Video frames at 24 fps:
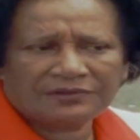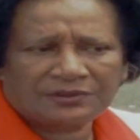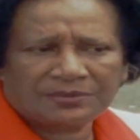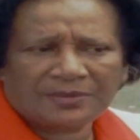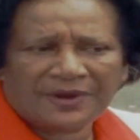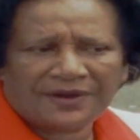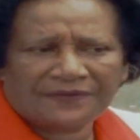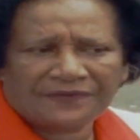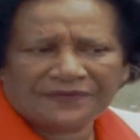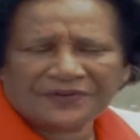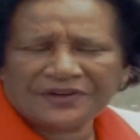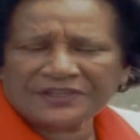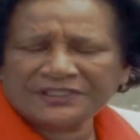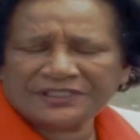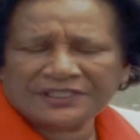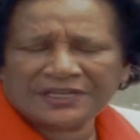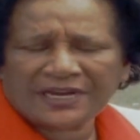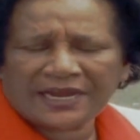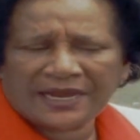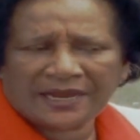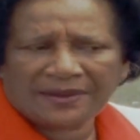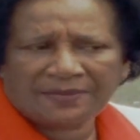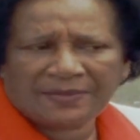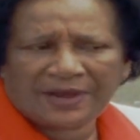was my first
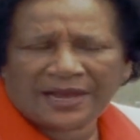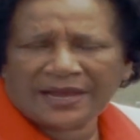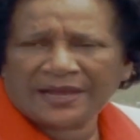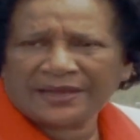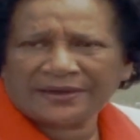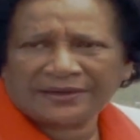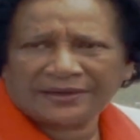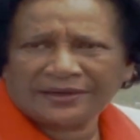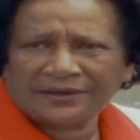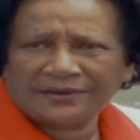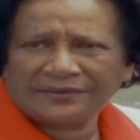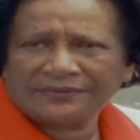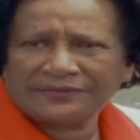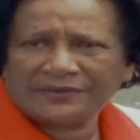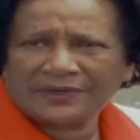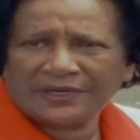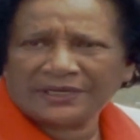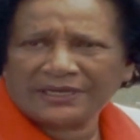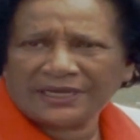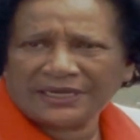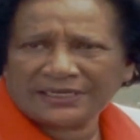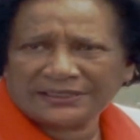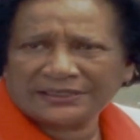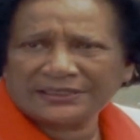time out of
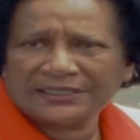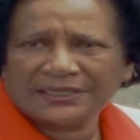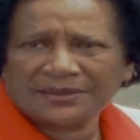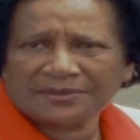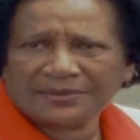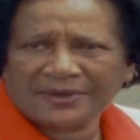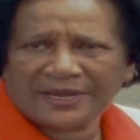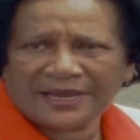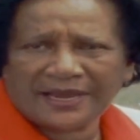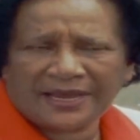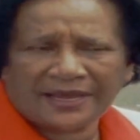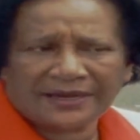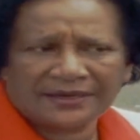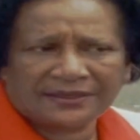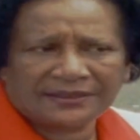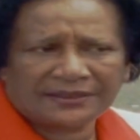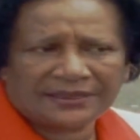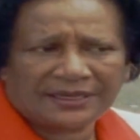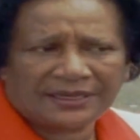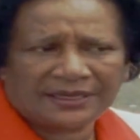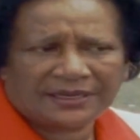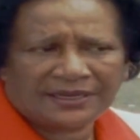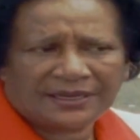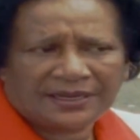except
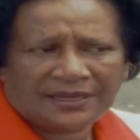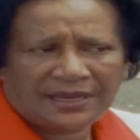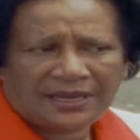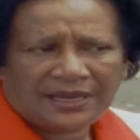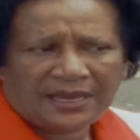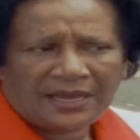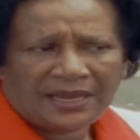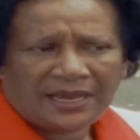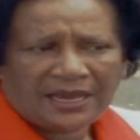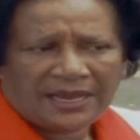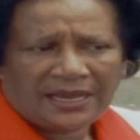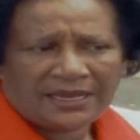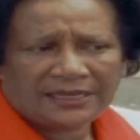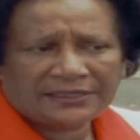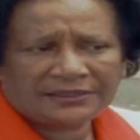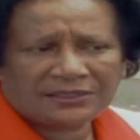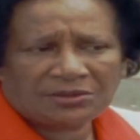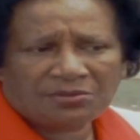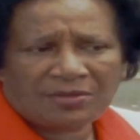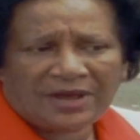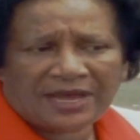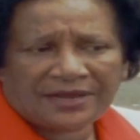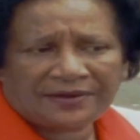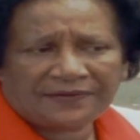Canada. As
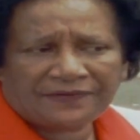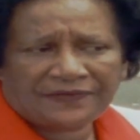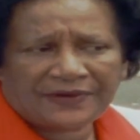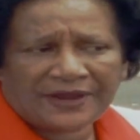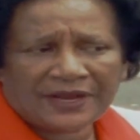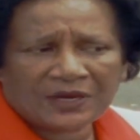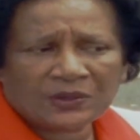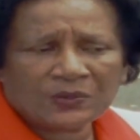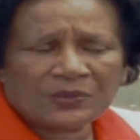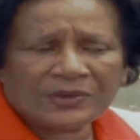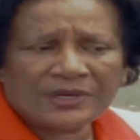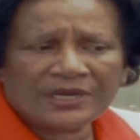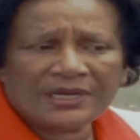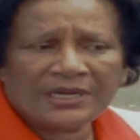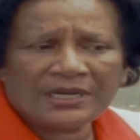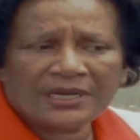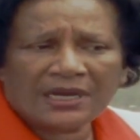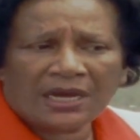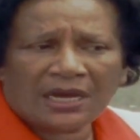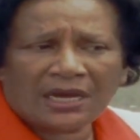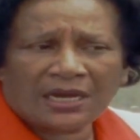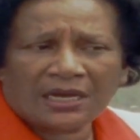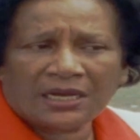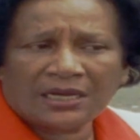a matter of fact,
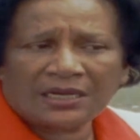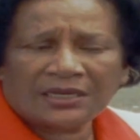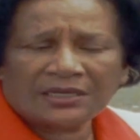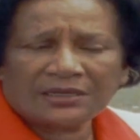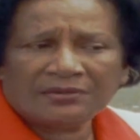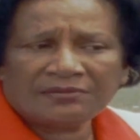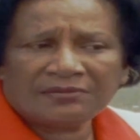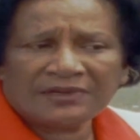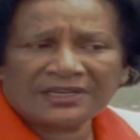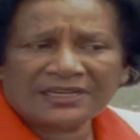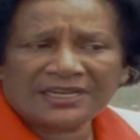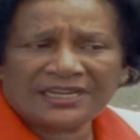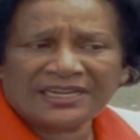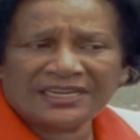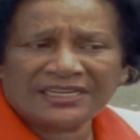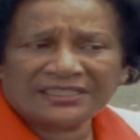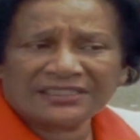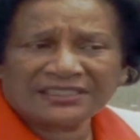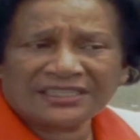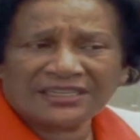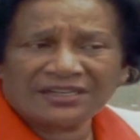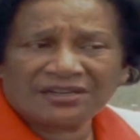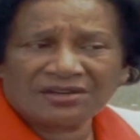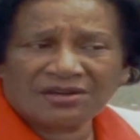the
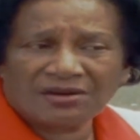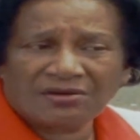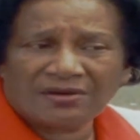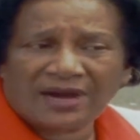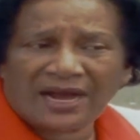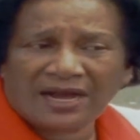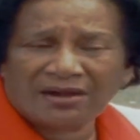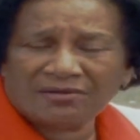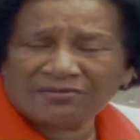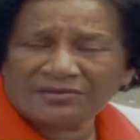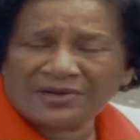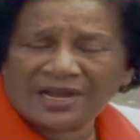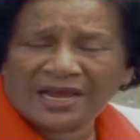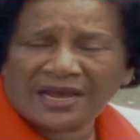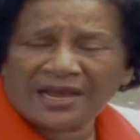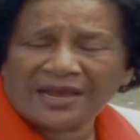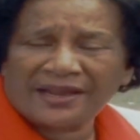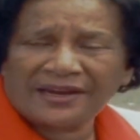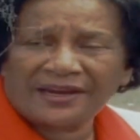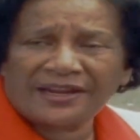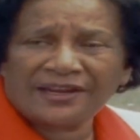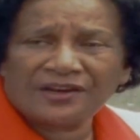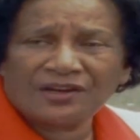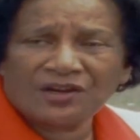kids can go out now
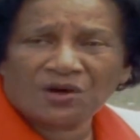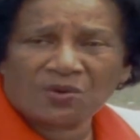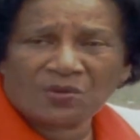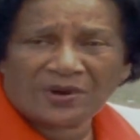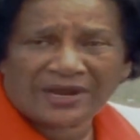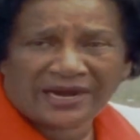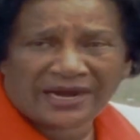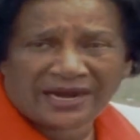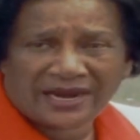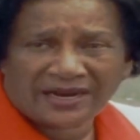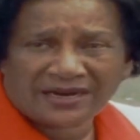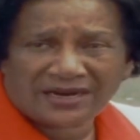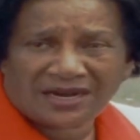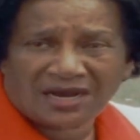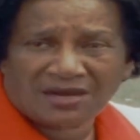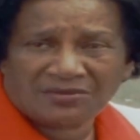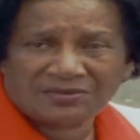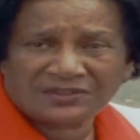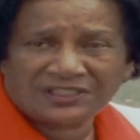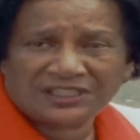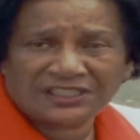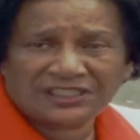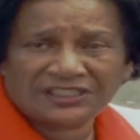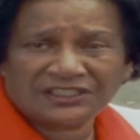and they know where that
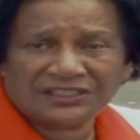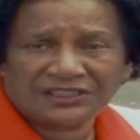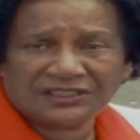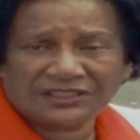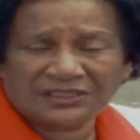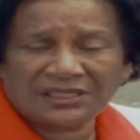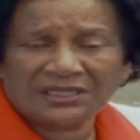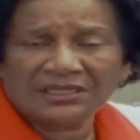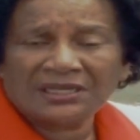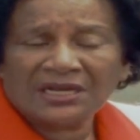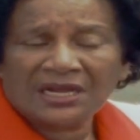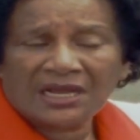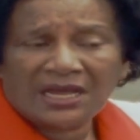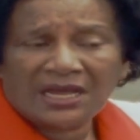competition